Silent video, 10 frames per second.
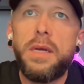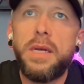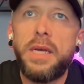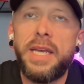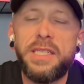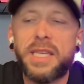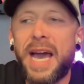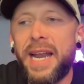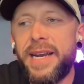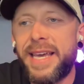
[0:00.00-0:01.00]
He's
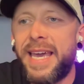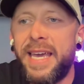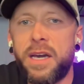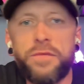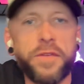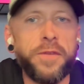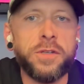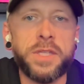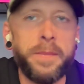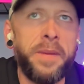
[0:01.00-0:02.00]
kind of the king of the First
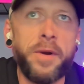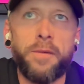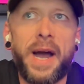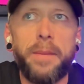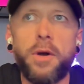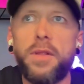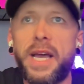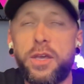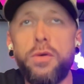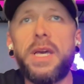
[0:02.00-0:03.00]
Amendment right, bro. Like,
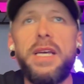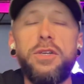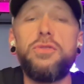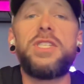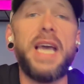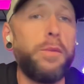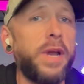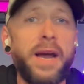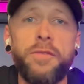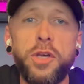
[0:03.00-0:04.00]
you say
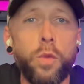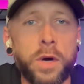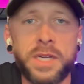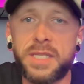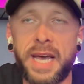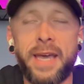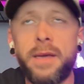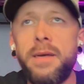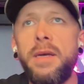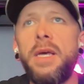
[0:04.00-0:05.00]
whatever you want to say.
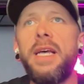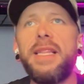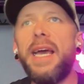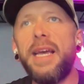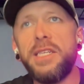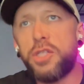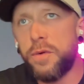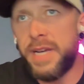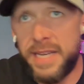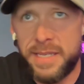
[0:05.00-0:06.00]
The issue
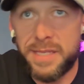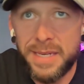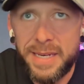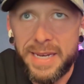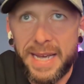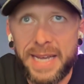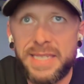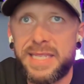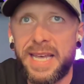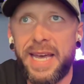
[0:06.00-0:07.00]
is
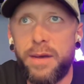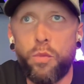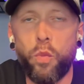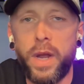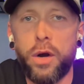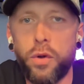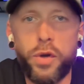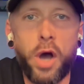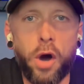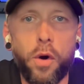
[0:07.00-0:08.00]
that we don't
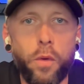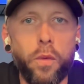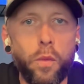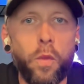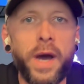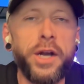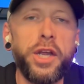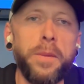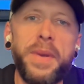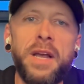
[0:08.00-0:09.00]
know whether you're
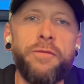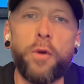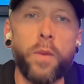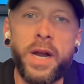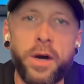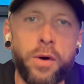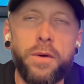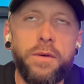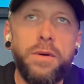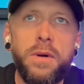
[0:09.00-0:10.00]
being for real
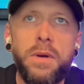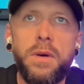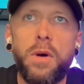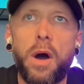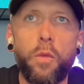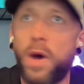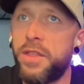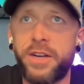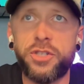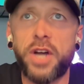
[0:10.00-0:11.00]
or whether
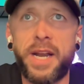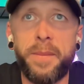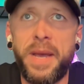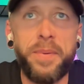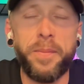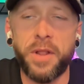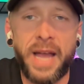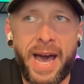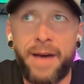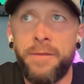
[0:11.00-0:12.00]
you're trying to make people
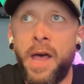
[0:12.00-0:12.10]
laugh.